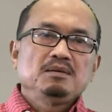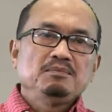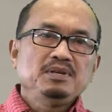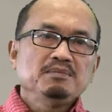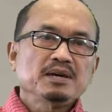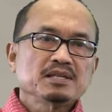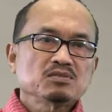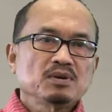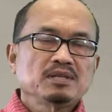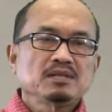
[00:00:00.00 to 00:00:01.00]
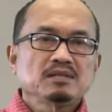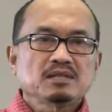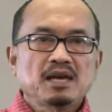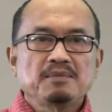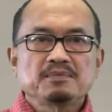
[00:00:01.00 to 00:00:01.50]
B minus 1
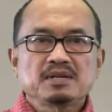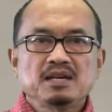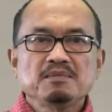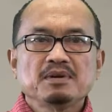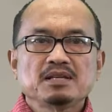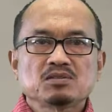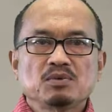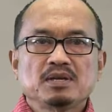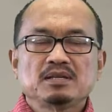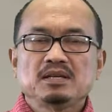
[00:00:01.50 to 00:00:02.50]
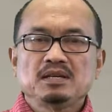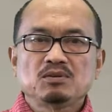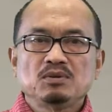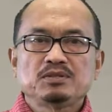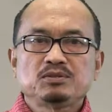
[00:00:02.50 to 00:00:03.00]
times K minus 1
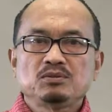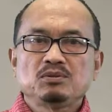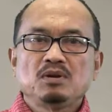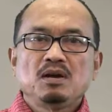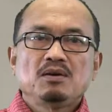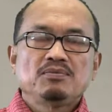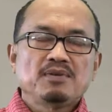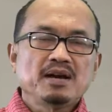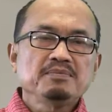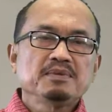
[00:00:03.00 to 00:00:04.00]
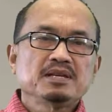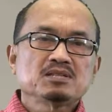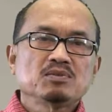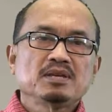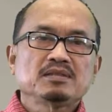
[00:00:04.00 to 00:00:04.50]
equal to 5
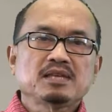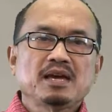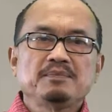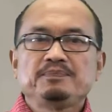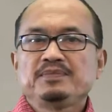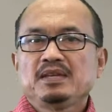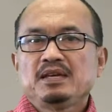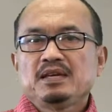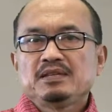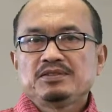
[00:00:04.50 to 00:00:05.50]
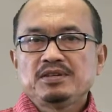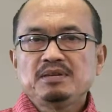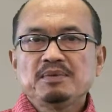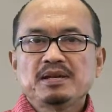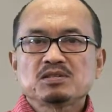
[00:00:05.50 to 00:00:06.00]
minus 1 times 3
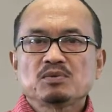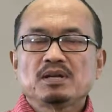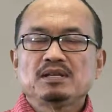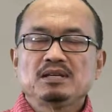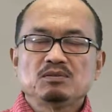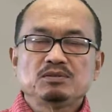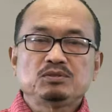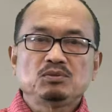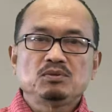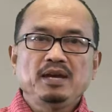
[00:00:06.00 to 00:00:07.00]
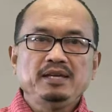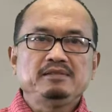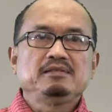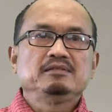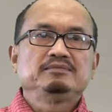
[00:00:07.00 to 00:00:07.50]
minus 1 equal to 8.
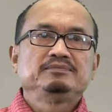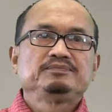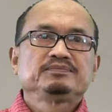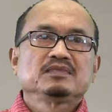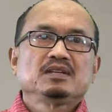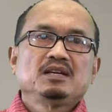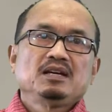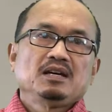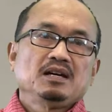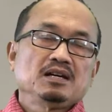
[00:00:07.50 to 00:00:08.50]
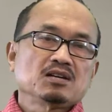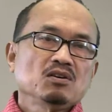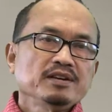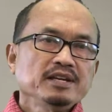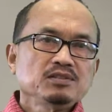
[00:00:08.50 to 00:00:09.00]

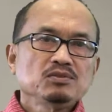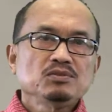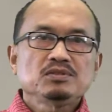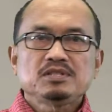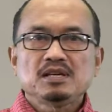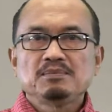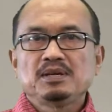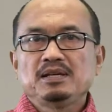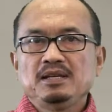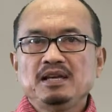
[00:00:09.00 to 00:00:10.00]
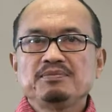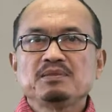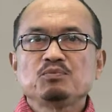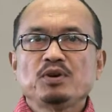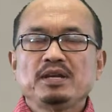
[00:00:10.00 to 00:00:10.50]
According to table
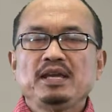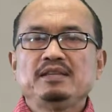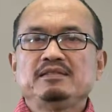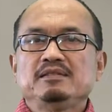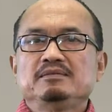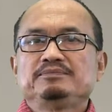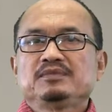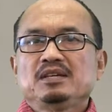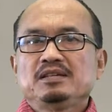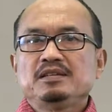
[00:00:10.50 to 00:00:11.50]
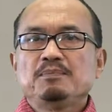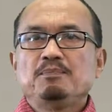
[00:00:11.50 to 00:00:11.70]
11.8, the